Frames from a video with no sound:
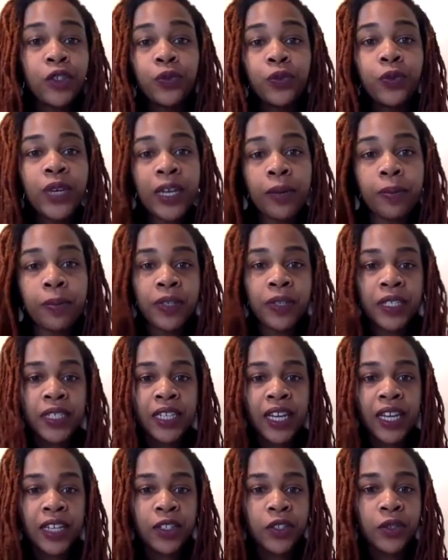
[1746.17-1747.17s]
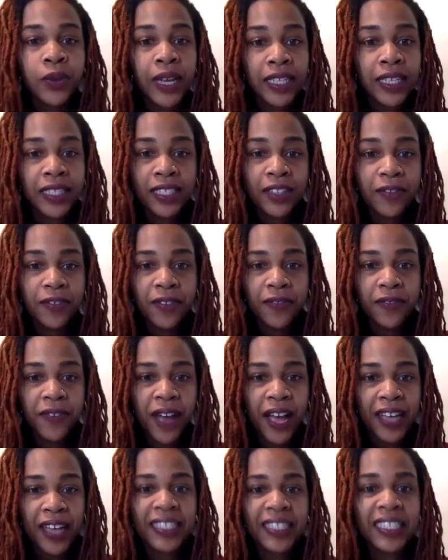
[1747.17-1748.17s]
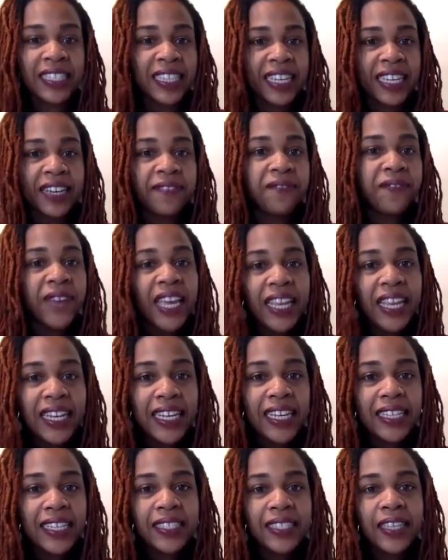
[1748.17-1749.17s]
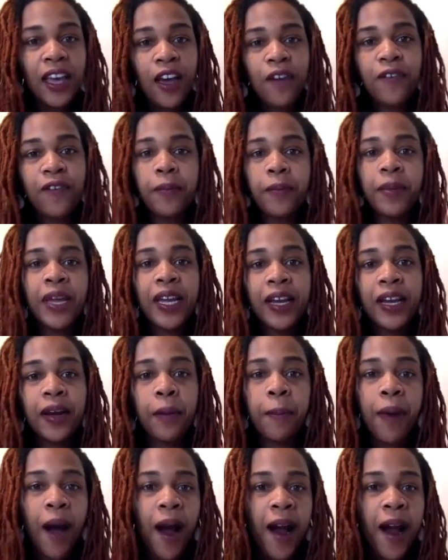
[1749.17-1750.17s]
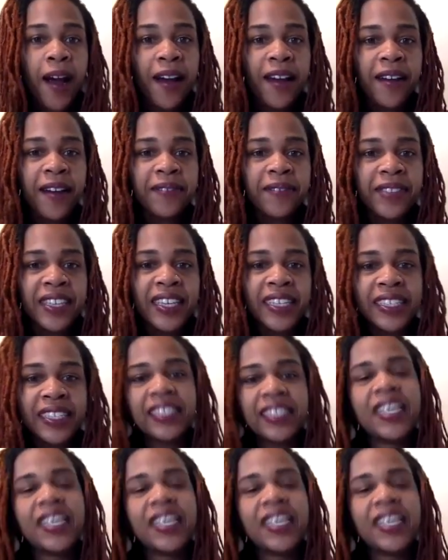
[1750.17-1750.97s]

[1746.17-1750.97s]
We appreciate you at Silver Fox Elite Fitness for being a part of this